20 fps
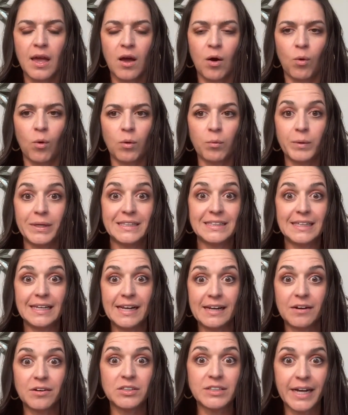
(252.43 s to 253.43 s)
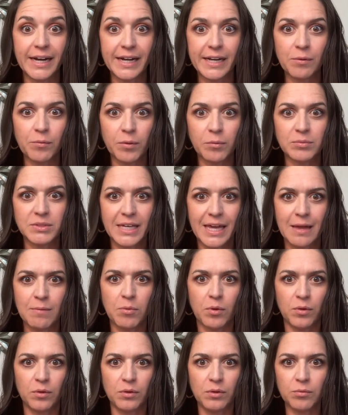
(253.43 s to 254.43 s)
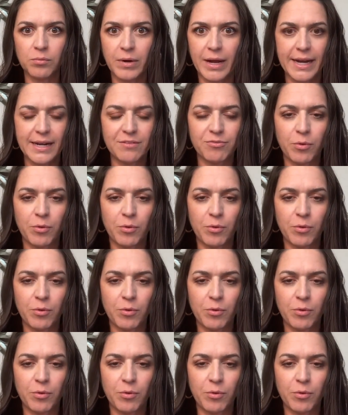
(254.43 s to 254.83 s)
or we sit at our dining room table, right?